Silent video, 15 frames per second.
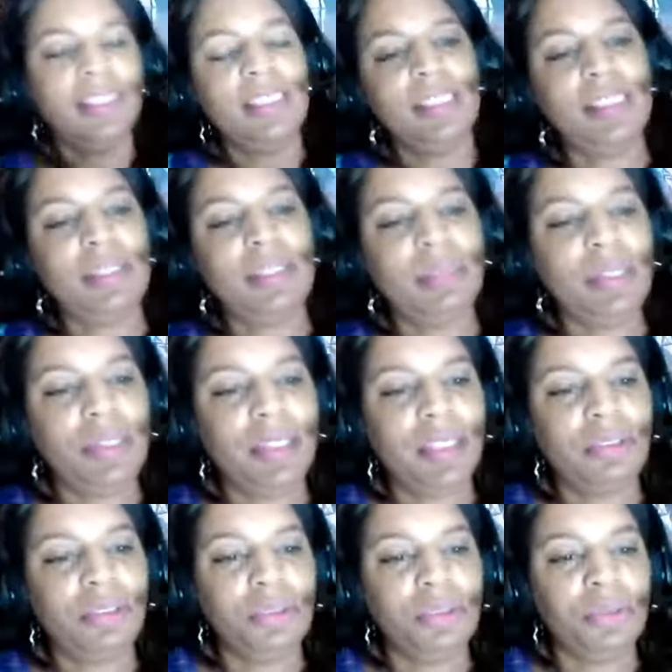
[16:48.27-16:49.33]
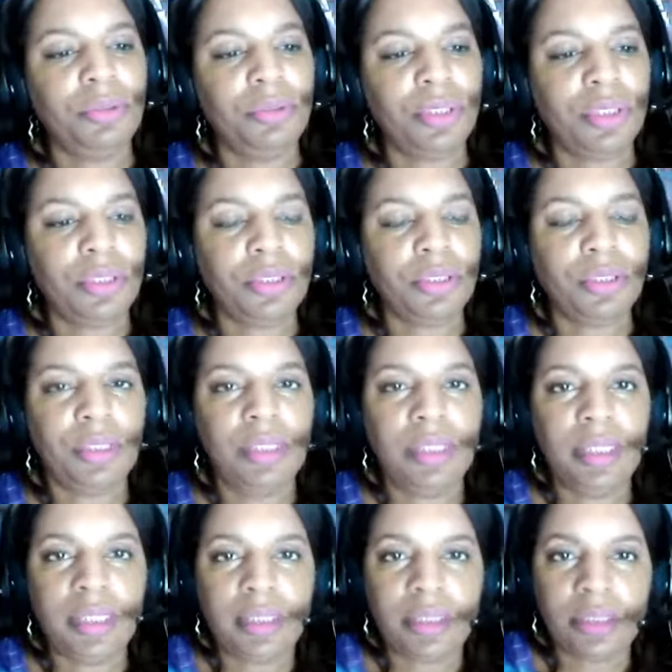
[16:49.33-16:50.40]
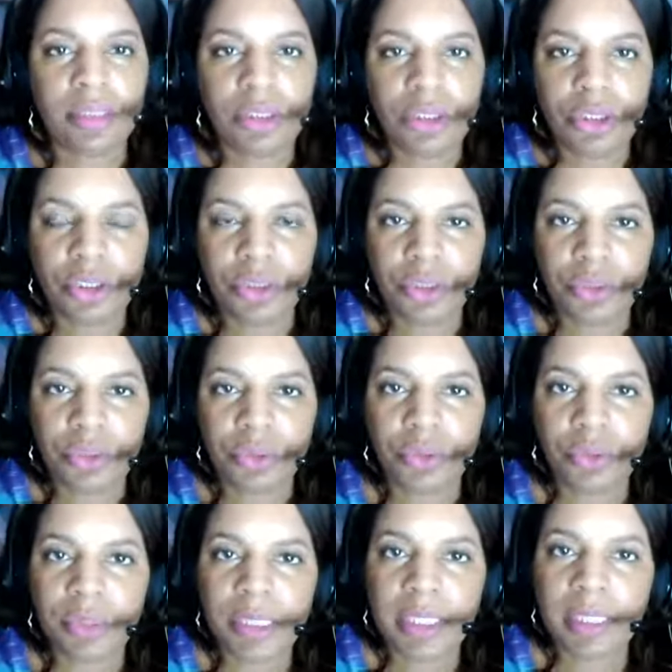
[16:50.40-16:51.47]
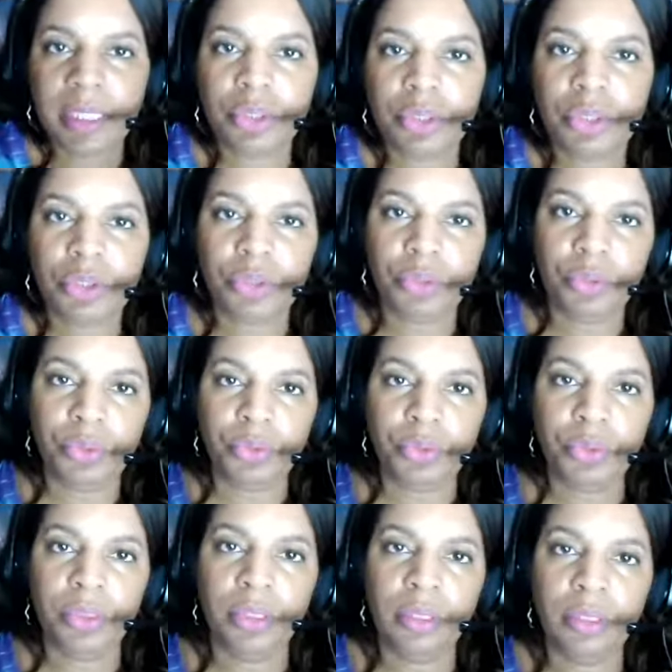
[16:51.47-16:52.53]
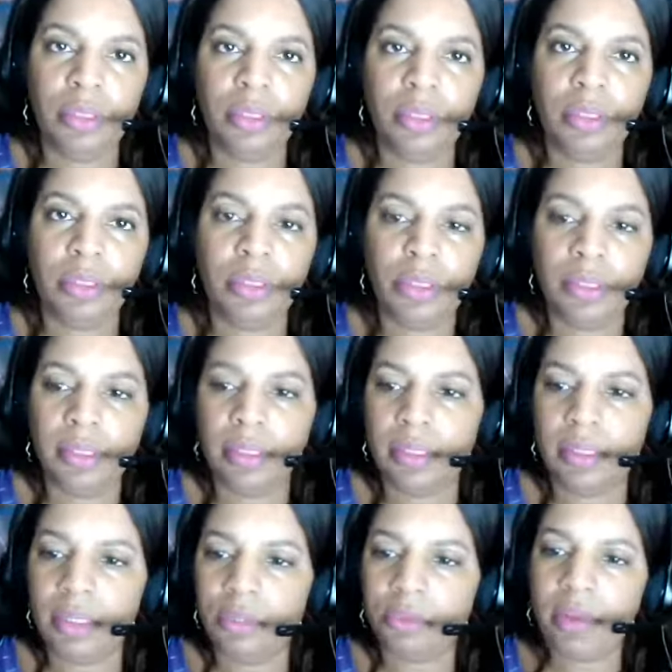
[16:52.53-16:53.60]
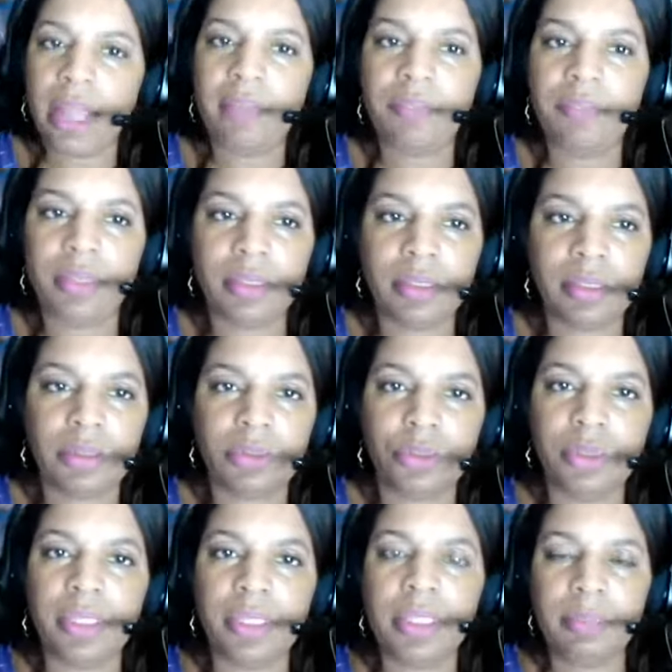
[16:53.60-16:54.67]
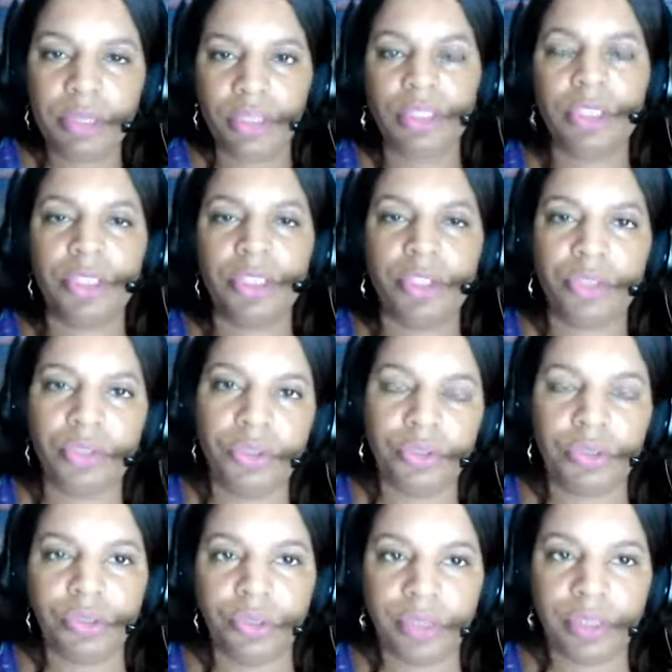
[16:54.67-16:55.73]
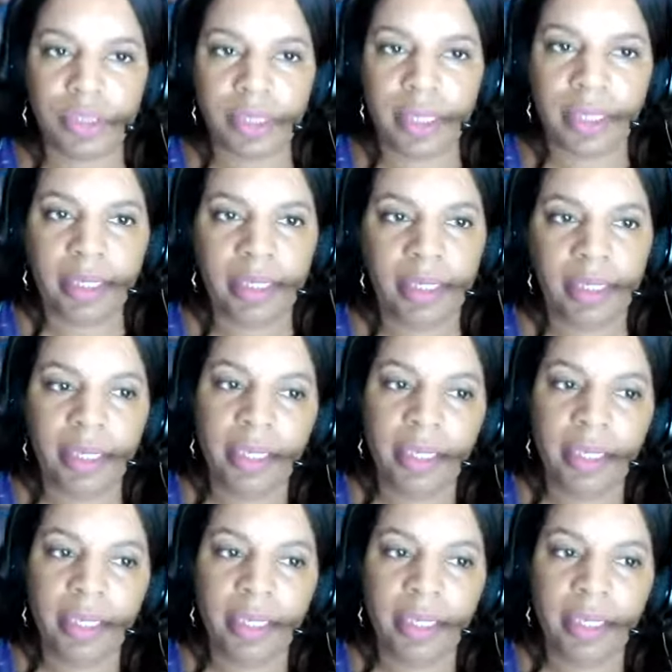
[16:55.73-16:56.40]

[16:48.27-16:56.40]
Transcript: And some of the other tools that you're going to need to use when it comes to graphics or images that you use on your site.